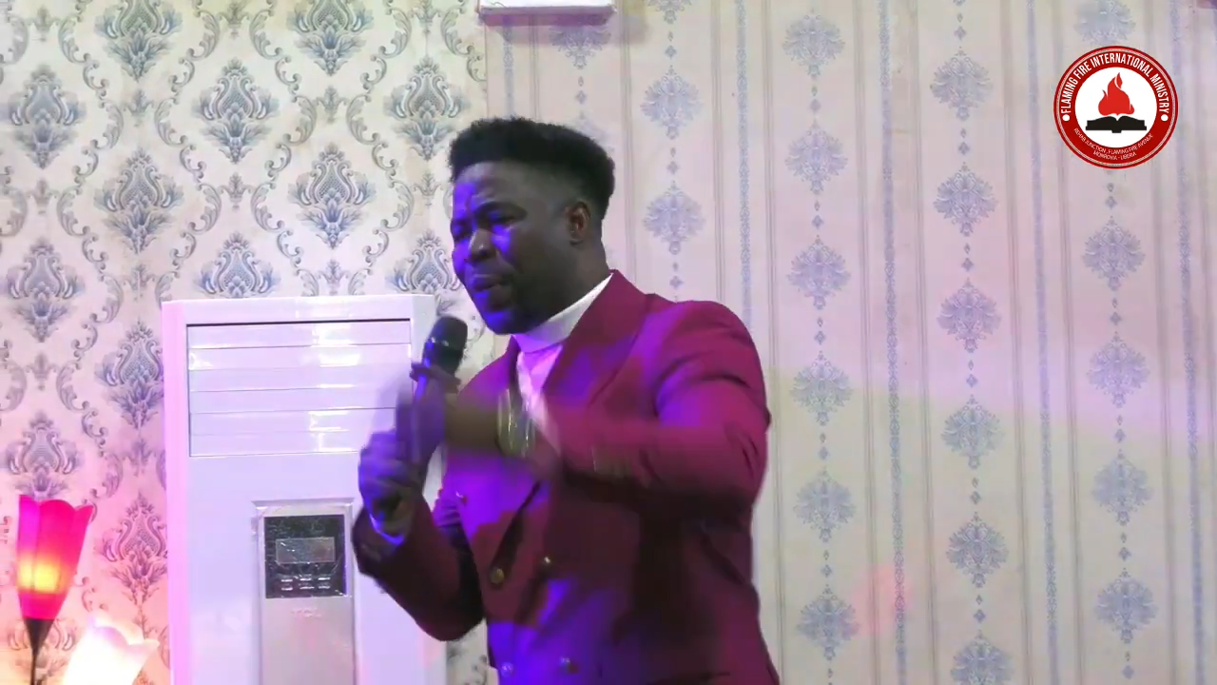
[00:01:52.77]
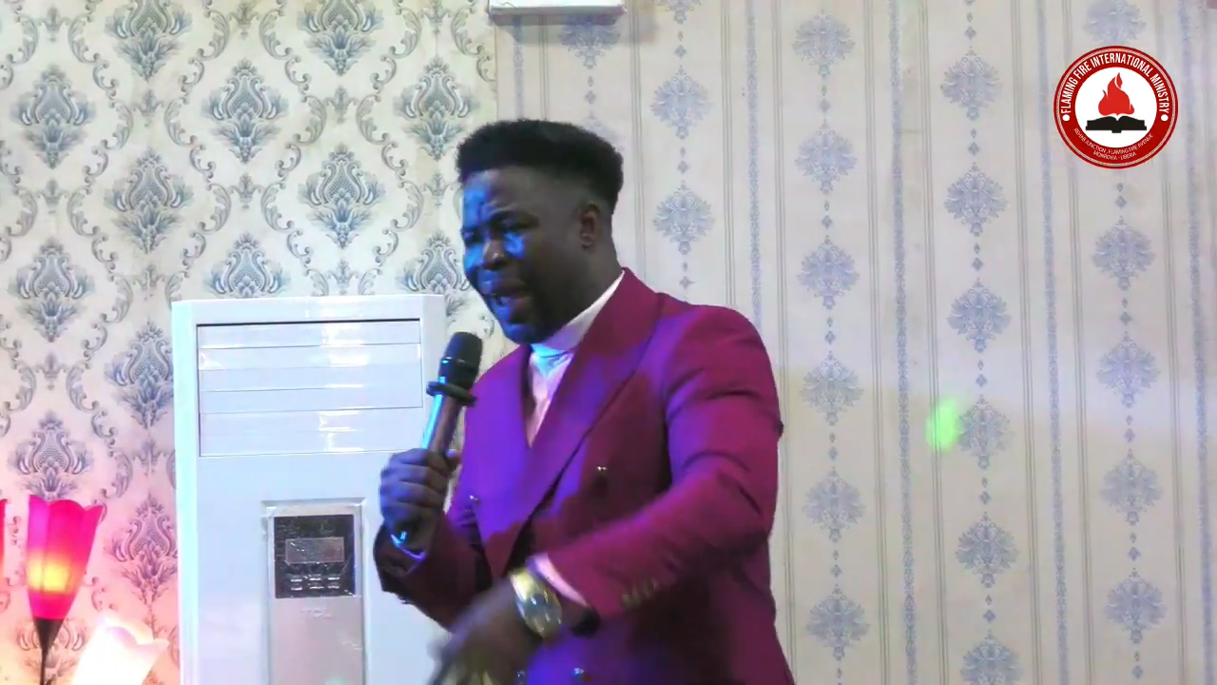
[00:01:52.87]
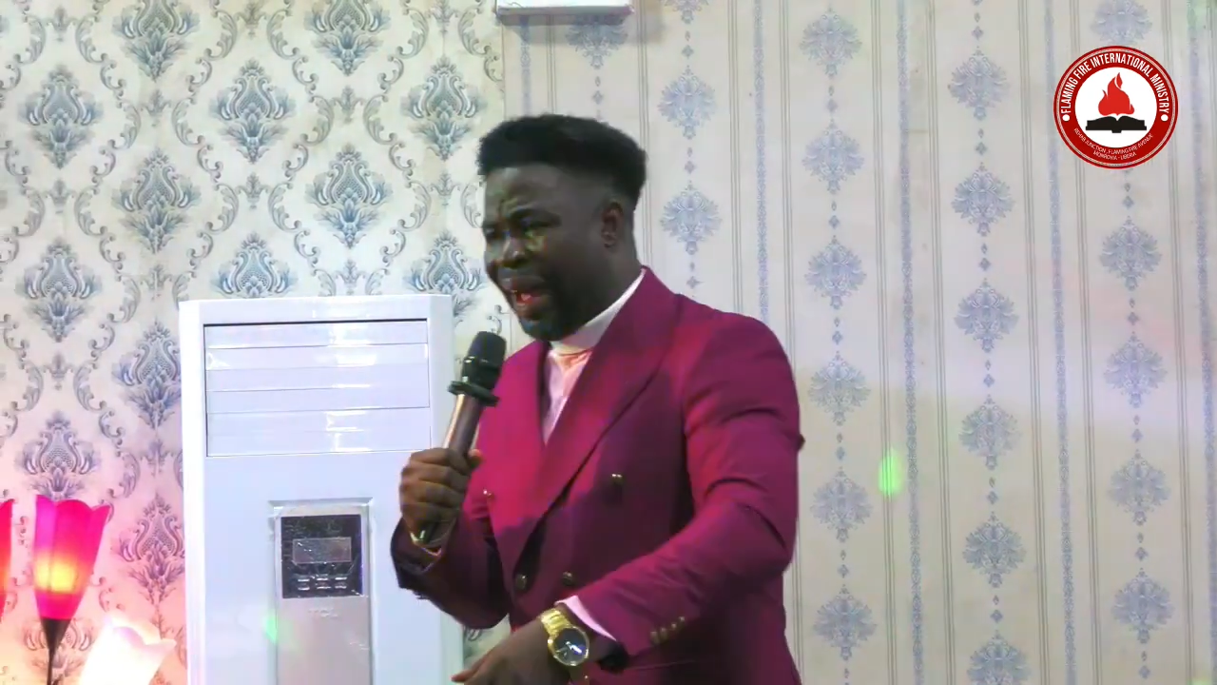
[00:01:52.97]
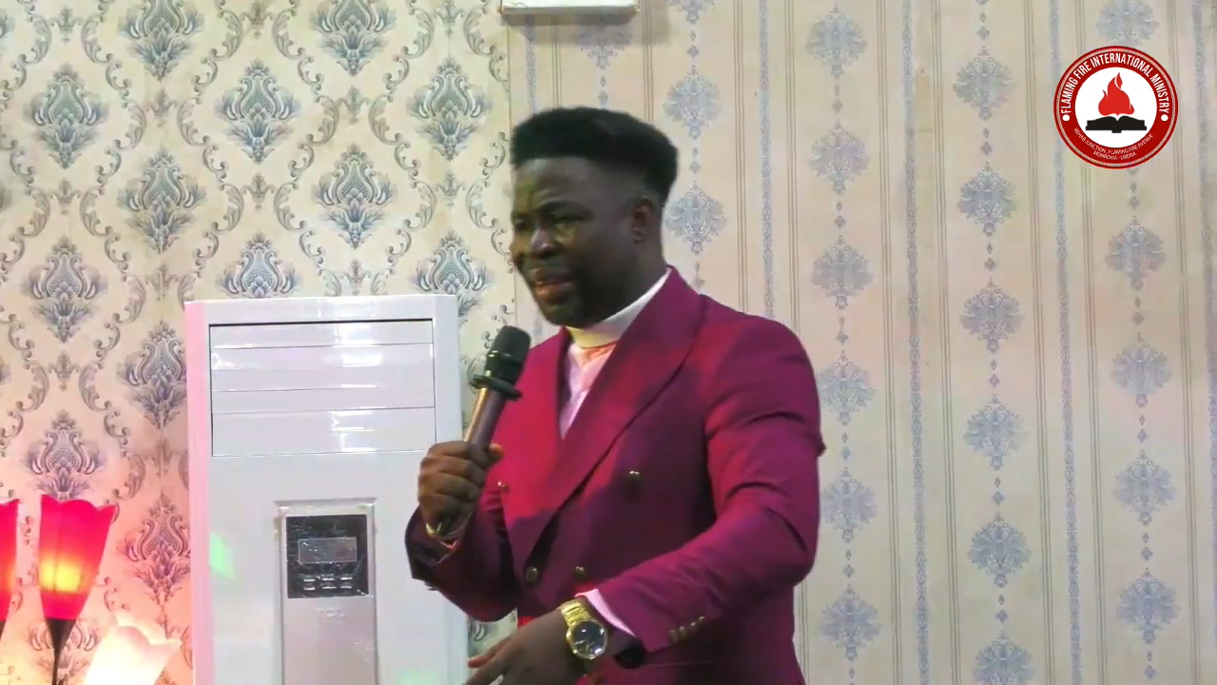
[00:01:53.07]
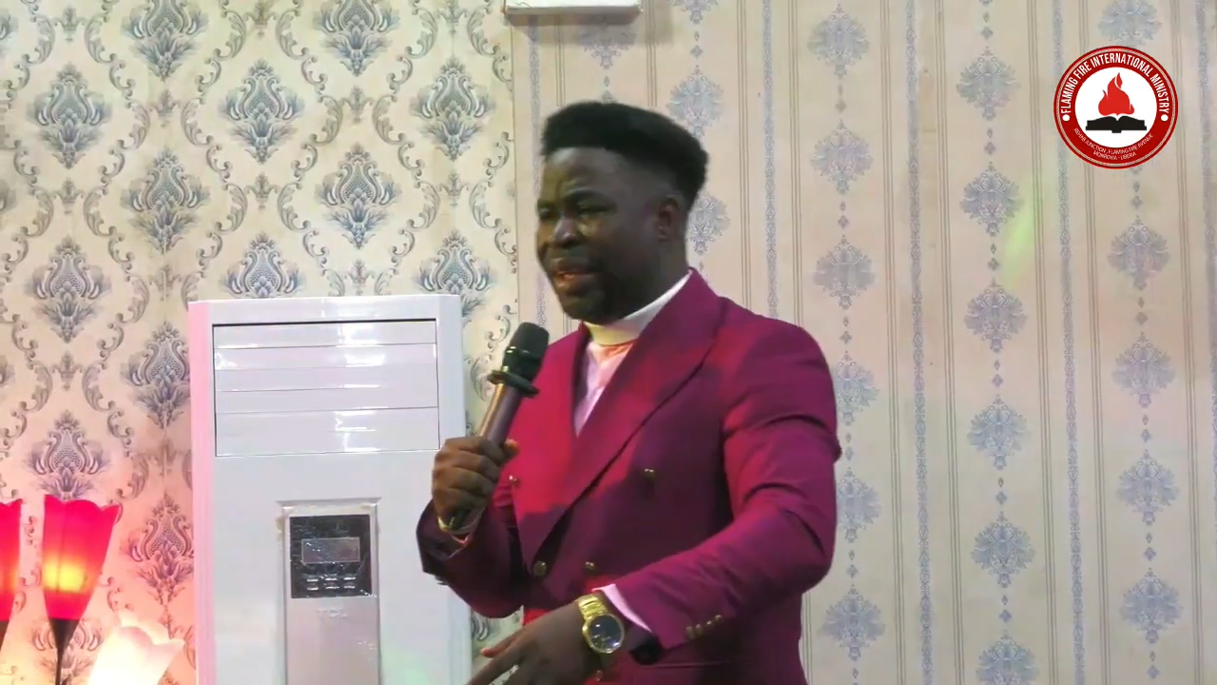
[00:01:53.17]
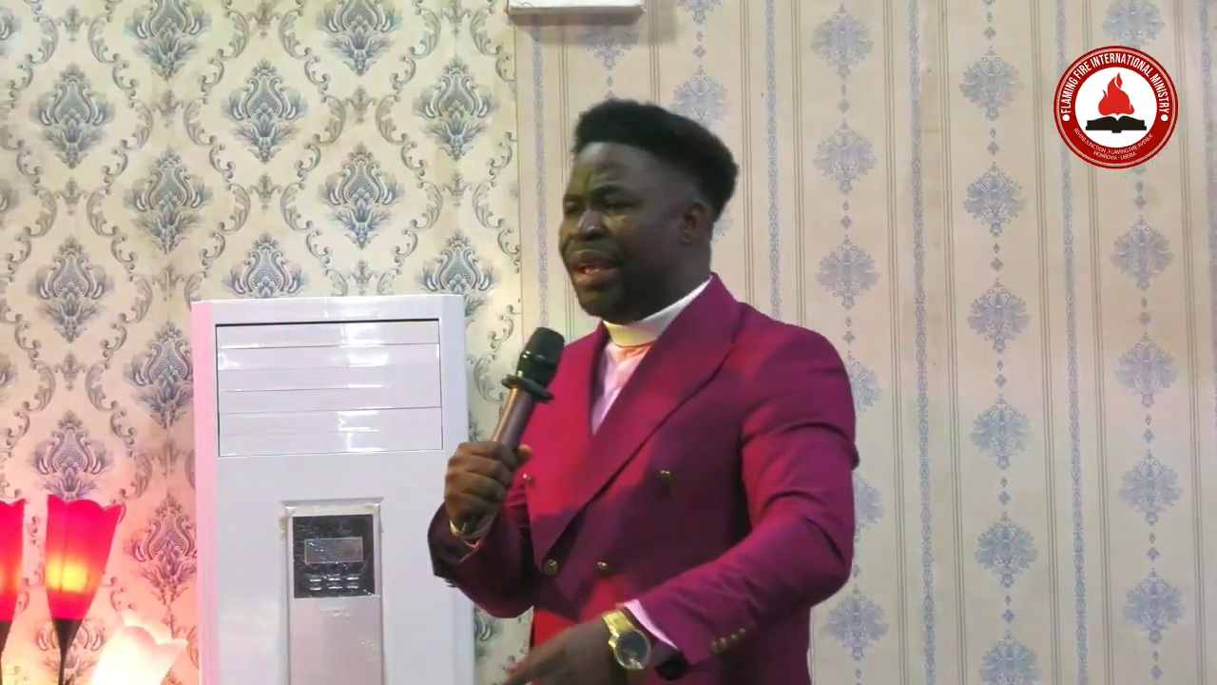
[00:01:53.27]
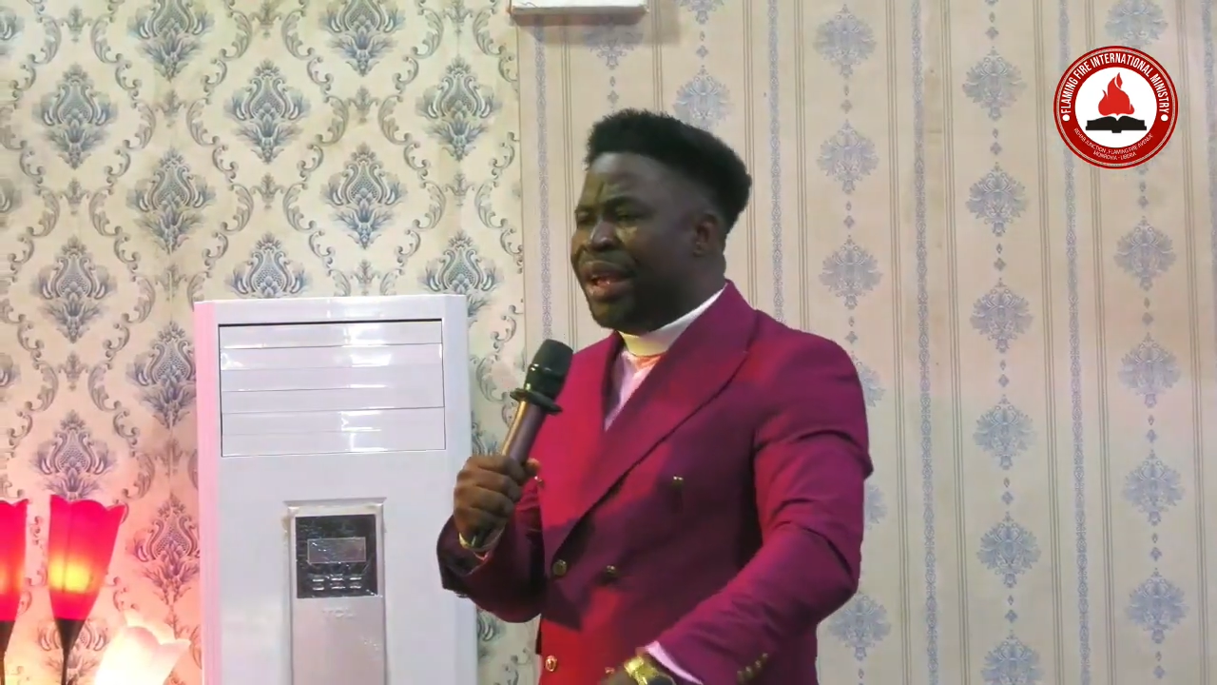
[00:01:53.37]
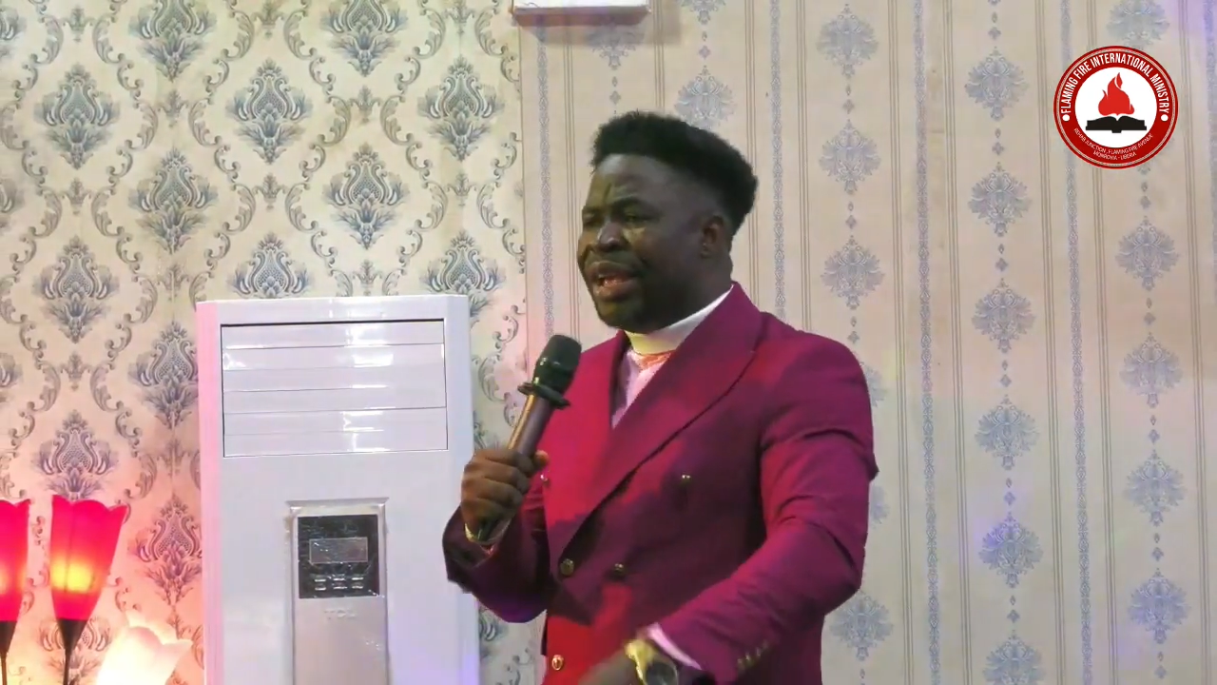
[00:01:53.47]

plan, he